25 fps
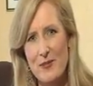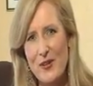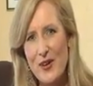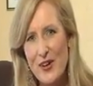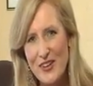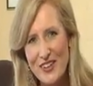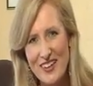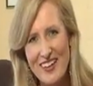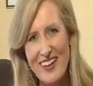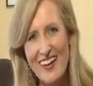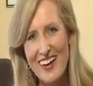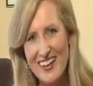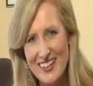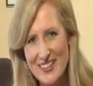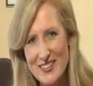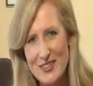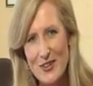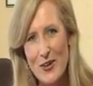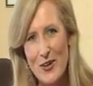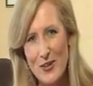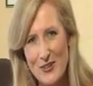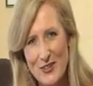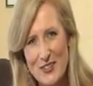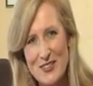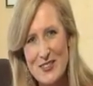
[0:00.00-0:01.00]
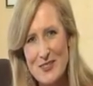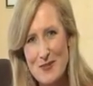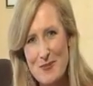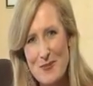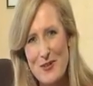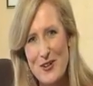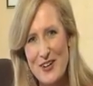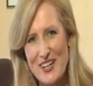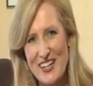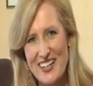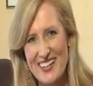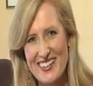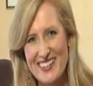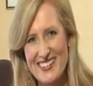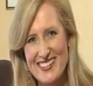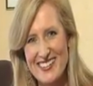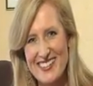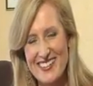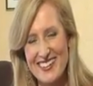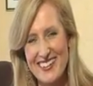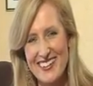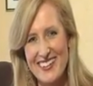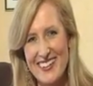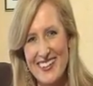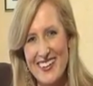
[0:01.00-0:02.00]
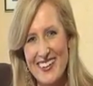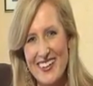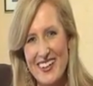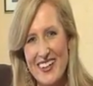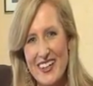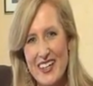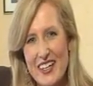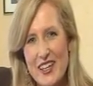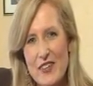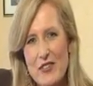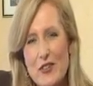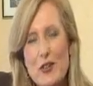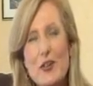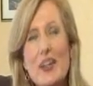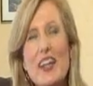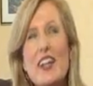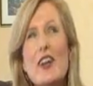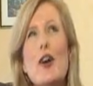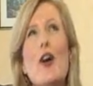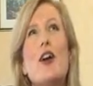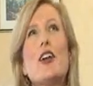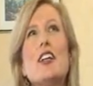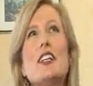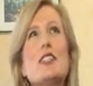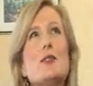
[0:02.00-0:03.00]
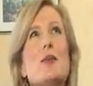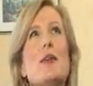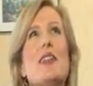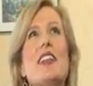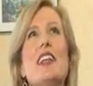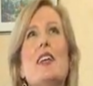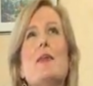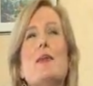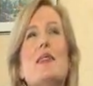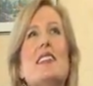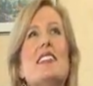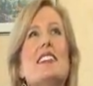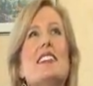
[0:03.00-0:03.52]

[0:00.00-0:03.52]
God likes honest prayers. If you'll get honest with him and